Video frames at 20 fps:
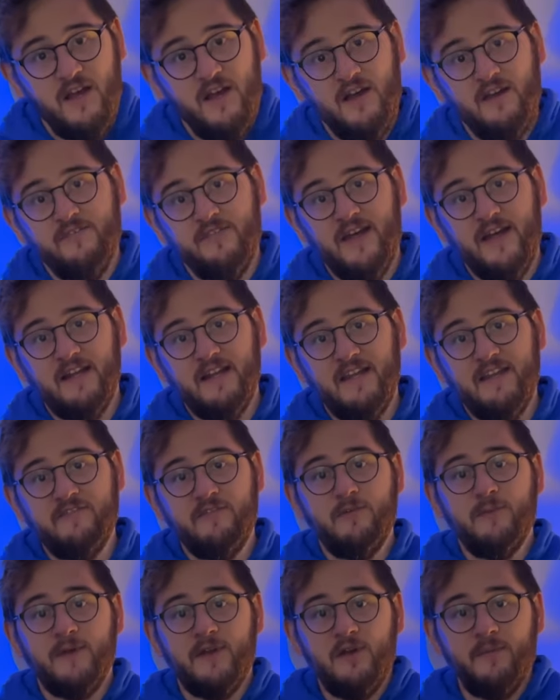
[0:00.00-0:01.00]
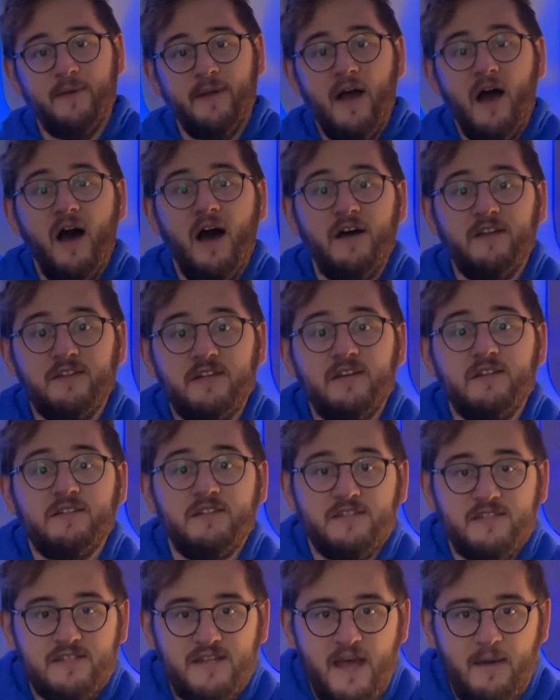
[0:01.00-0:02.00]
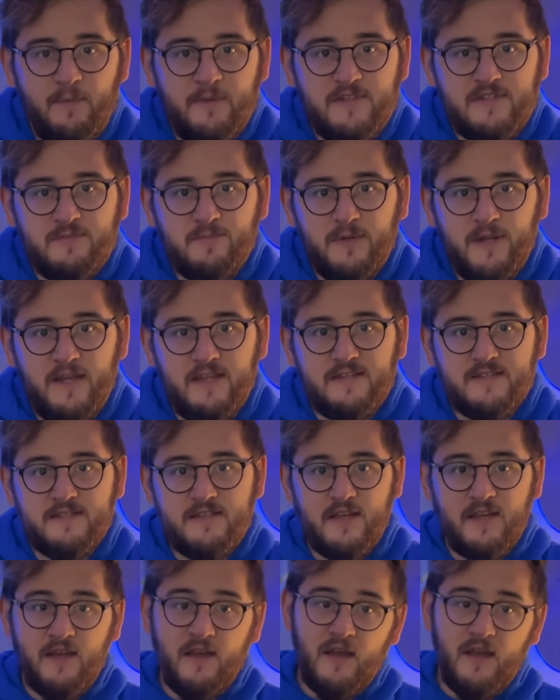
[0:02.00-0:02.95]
of that lever becoming harder to snap into place.